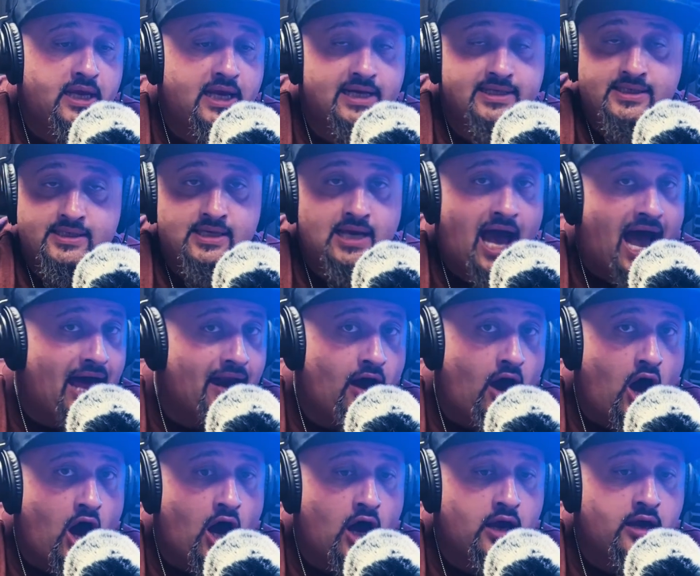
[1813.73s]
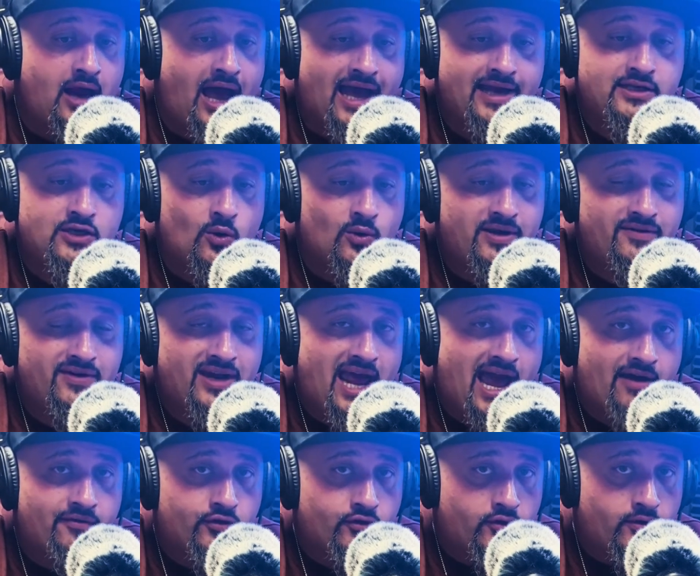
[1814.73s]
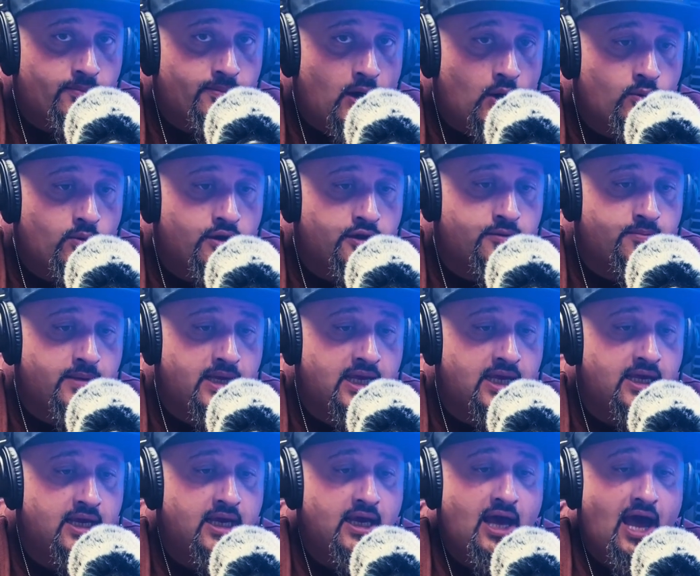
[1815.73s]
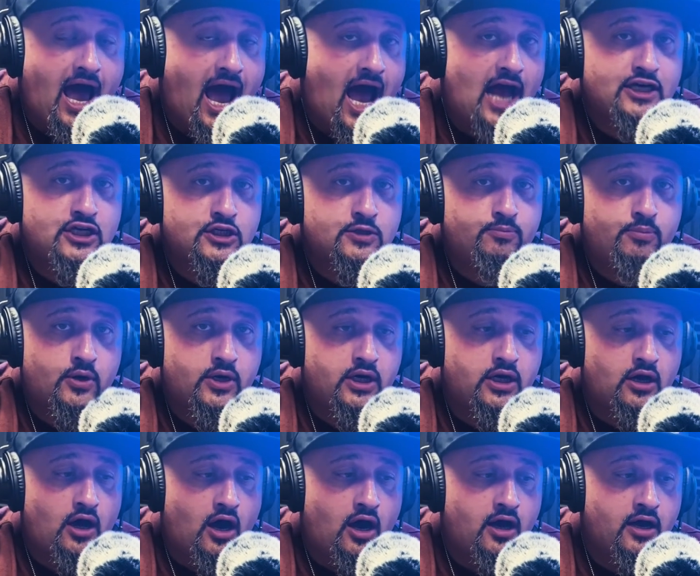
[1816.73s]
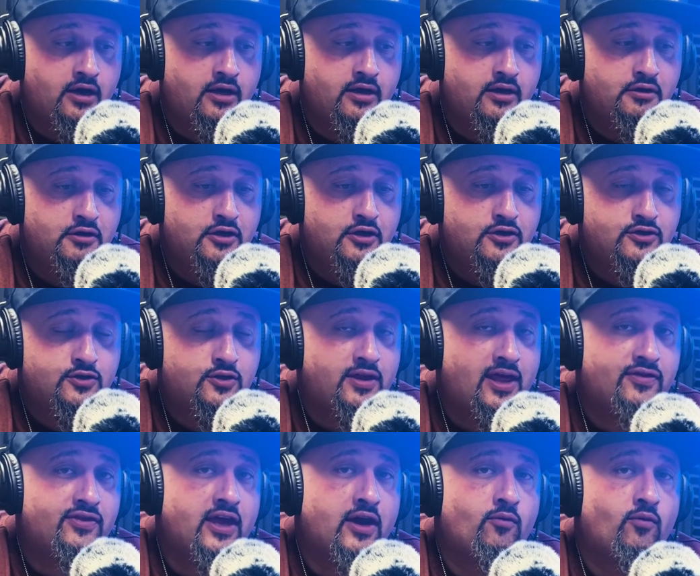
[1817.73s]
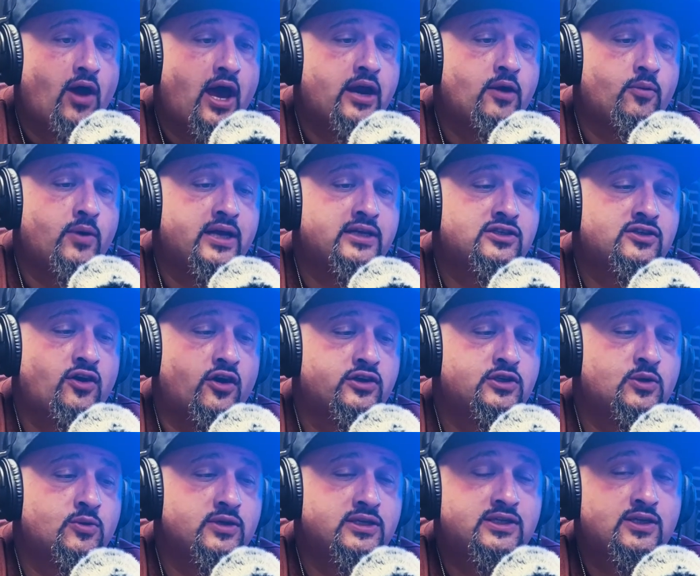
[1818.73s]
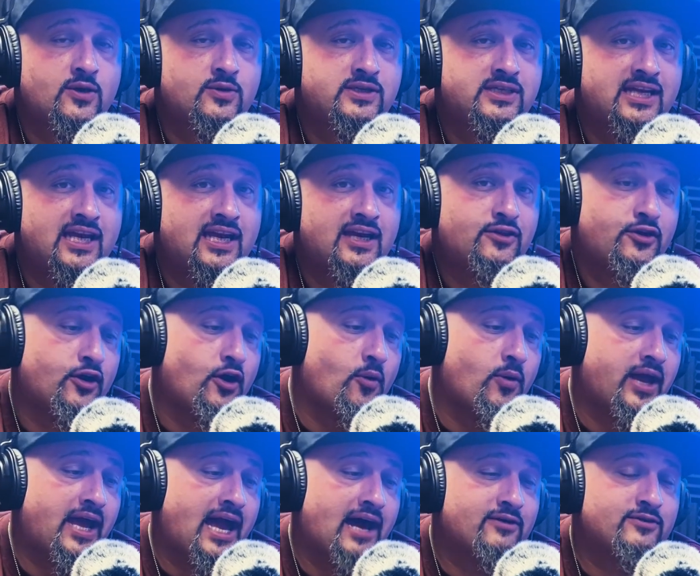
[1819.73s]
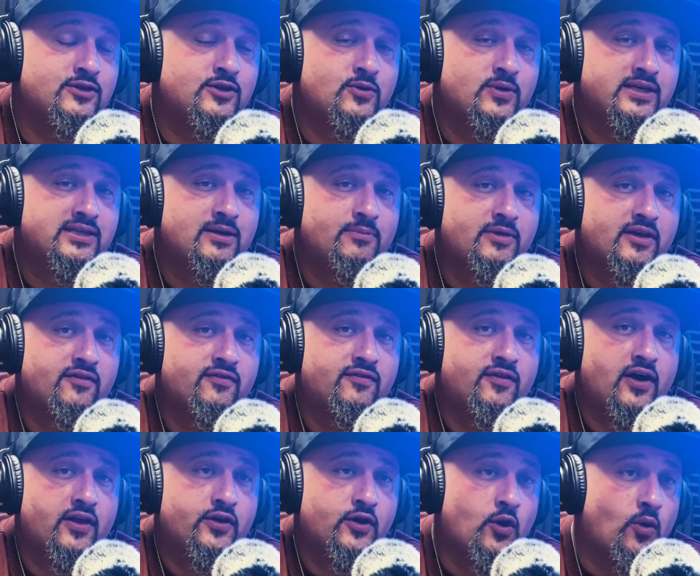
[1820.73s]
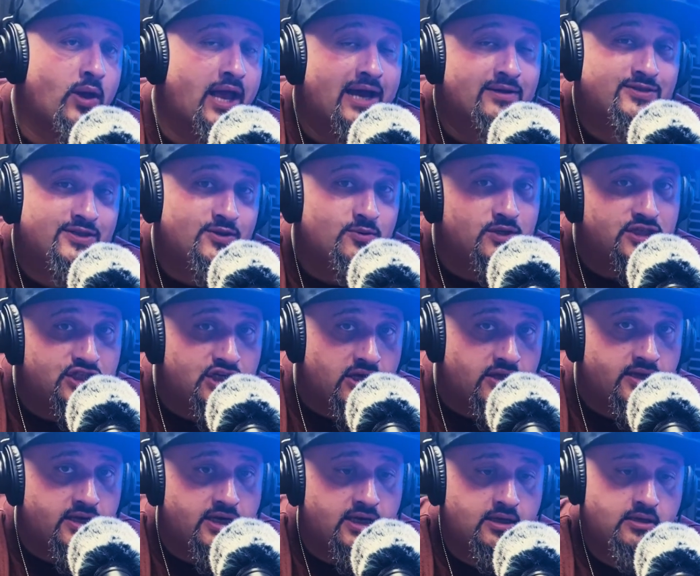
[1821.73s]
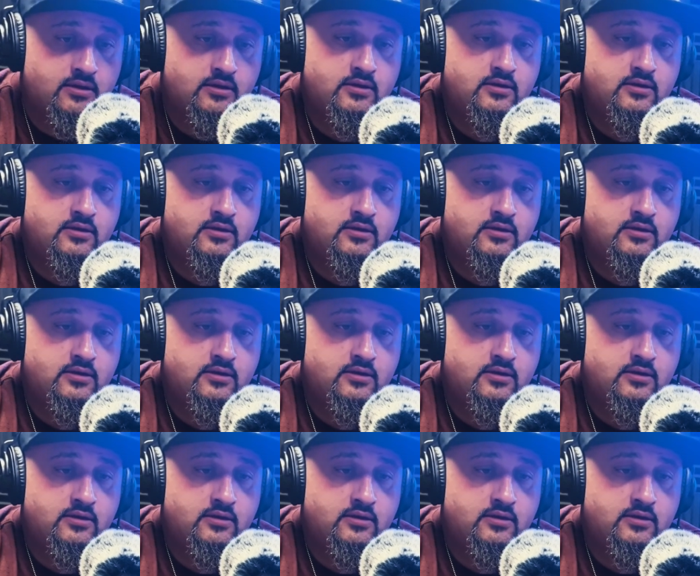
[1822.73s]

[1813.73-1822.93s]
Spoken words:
It's not on. I don't even have the remote with me. I just put it on so that they right away start to associate it. They're going out and doing something fun. They're going out to do agility.